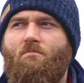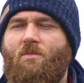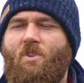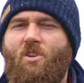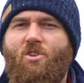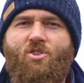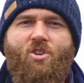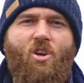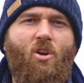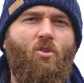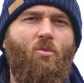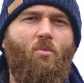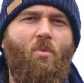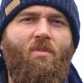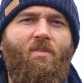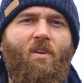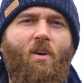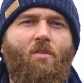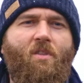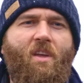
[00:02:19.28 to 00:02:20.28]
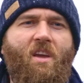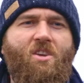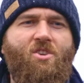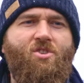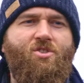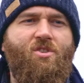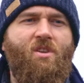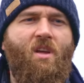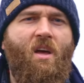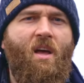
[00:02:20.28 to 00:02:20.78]
a charitable
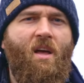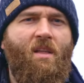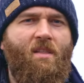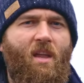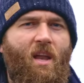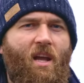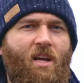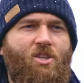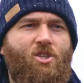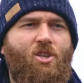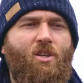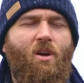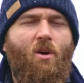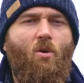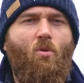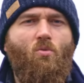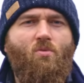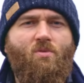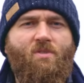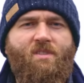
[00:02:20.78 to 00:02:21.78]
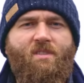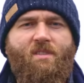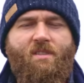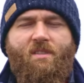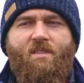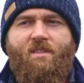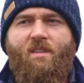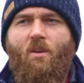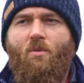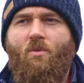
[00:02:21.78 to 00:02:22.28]
foundation that actually owns
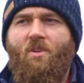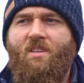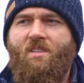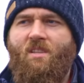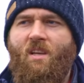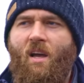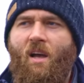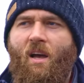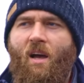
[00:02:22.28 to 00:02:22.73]
distilleries.